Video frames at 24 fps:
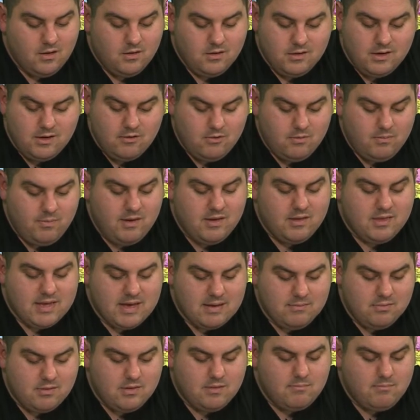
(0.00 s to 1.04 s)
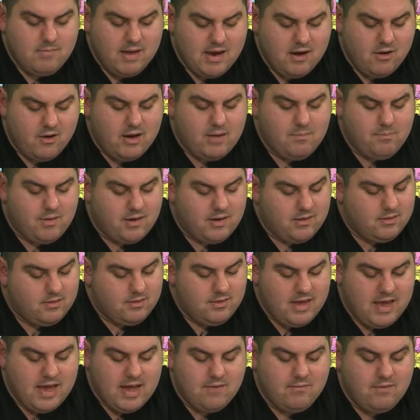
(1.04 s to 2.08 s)
there would be attempts to marry, but
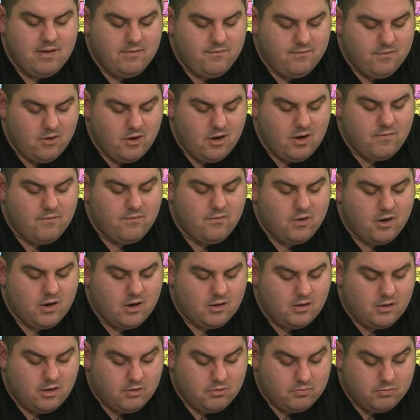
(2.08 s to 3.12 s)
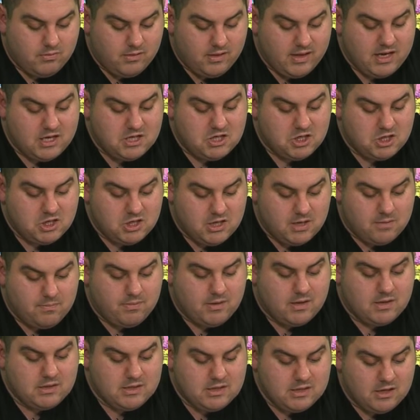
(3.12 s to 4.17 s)
they have a very very close relationship
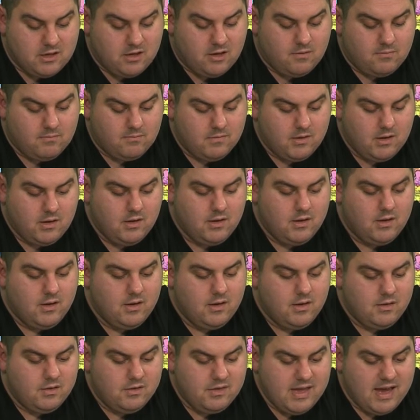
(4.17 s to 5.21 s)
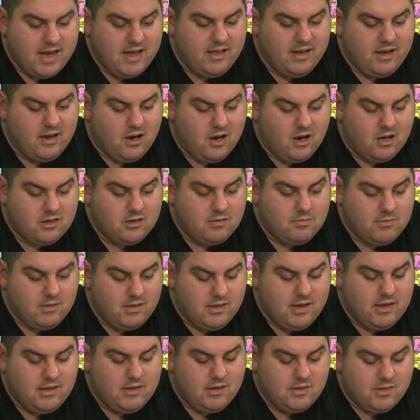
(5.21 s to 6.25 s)
until Sally
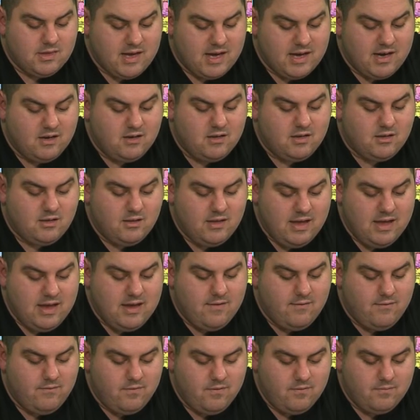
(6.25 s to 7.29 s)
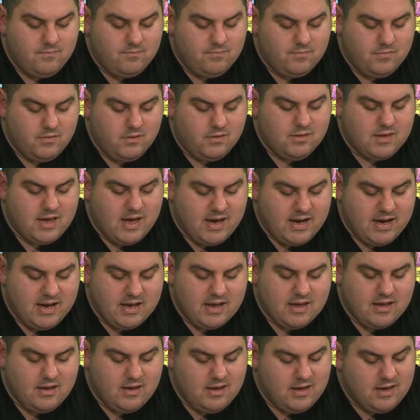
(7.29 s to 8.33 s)
ultimately decided to leave
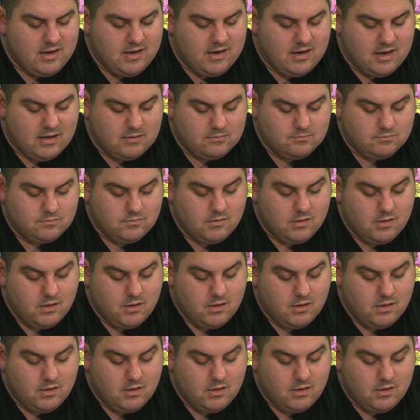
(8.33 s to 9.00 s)
Sonic, and um,